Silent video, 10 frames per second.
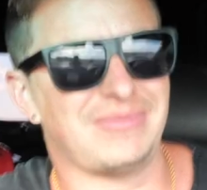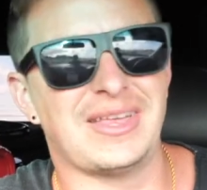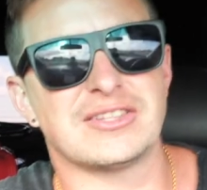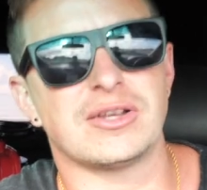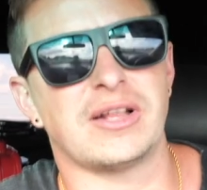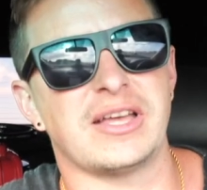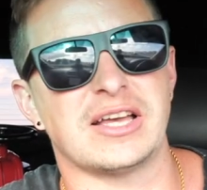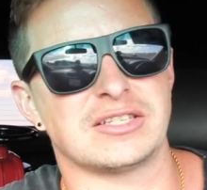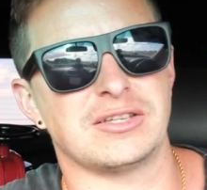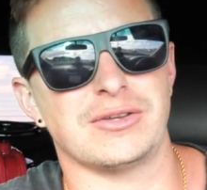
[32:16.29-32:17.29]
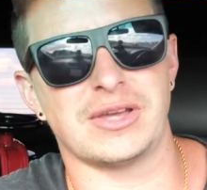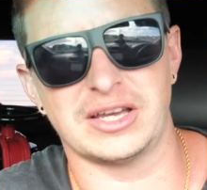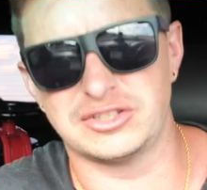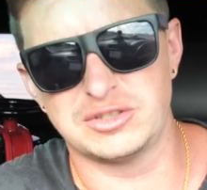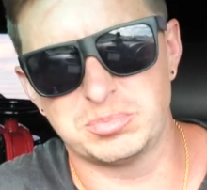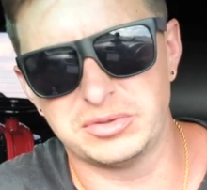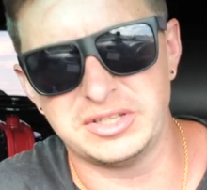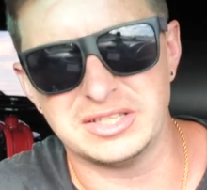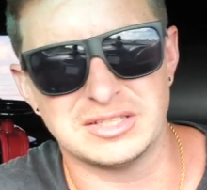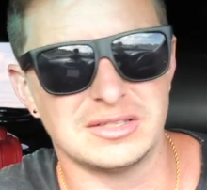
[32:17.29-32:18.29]
That's all I ask you guys, just
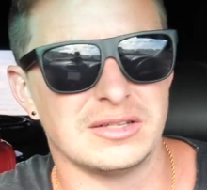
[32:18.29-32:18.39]
please.